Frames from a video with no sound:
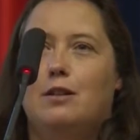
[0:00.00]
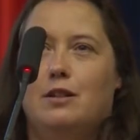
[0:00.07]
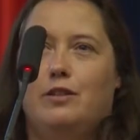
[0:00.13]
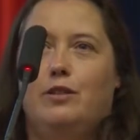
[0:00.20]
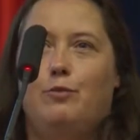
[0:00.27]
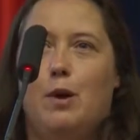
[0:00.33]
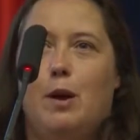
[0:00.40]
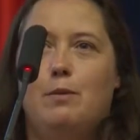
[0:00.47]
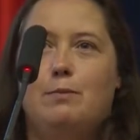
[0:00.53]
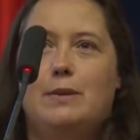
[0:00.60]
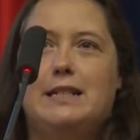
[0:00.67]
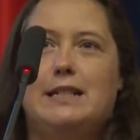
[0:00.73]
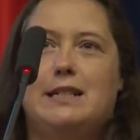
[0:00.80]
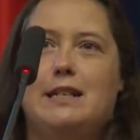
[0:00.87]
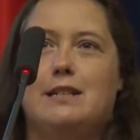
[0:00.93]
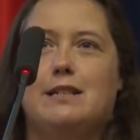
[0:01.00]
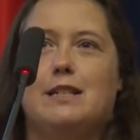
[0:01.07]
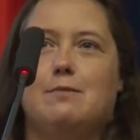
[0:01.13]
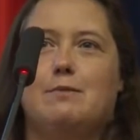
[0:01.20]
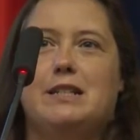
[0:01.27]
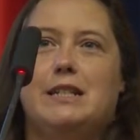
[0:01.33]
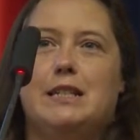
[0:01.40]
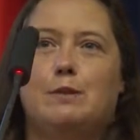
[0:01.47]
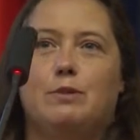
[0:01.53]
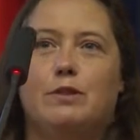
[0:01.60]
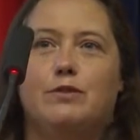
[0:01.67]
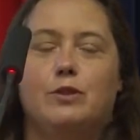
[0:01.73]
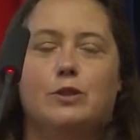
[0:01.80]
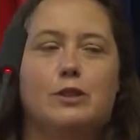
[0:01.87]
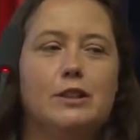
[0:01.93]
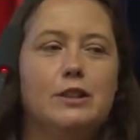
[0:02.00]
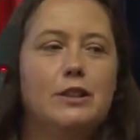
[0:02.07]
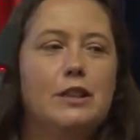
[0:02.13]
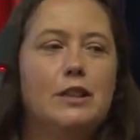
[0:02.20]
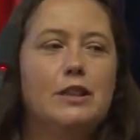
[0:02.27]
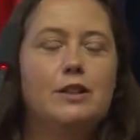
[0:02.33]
You've probably seen some of these before.